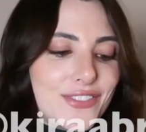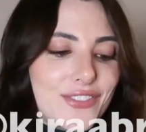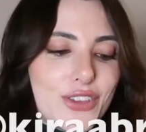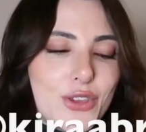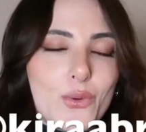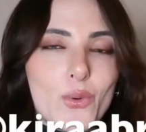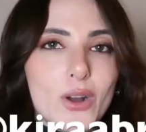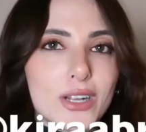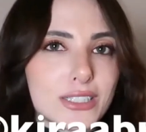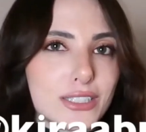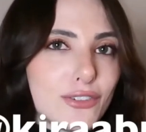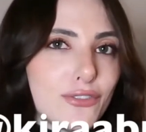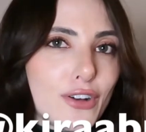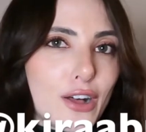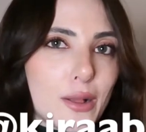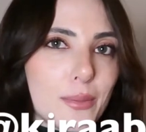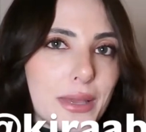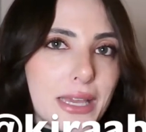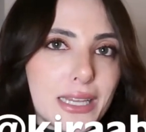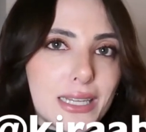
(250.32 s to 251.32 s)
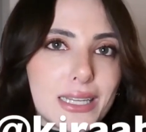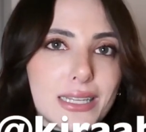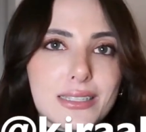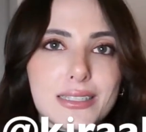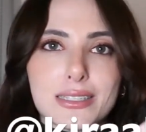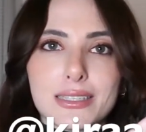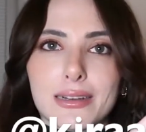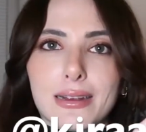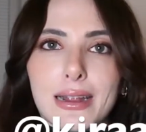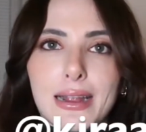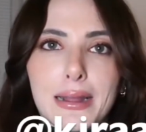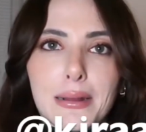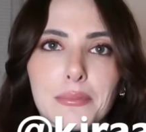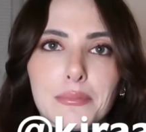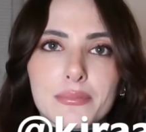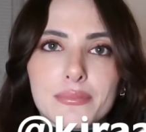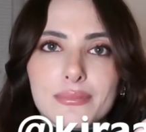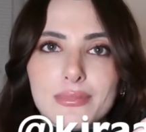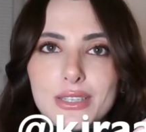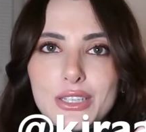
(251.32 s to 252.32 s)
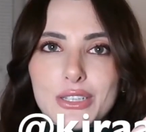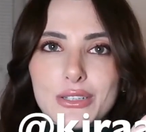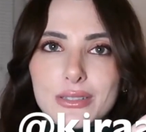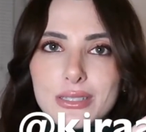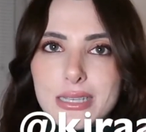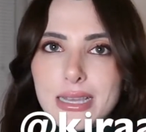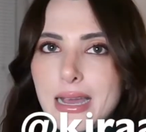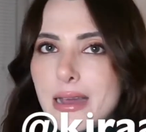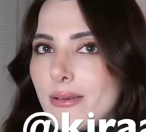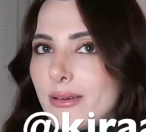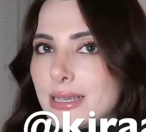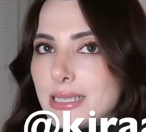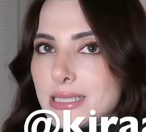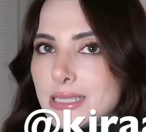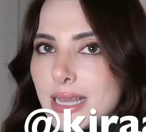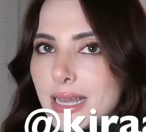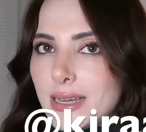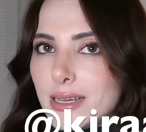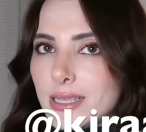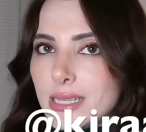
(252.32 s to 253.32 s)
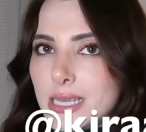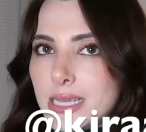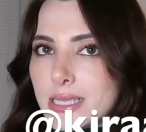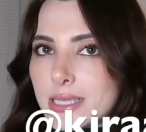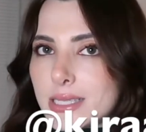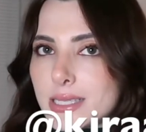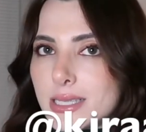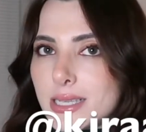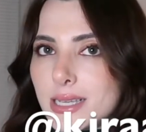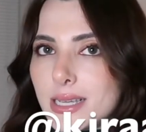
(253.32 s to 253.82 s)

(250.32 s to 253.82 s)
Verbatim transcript: If you want to follow me on Instagram, you'll see how I style these.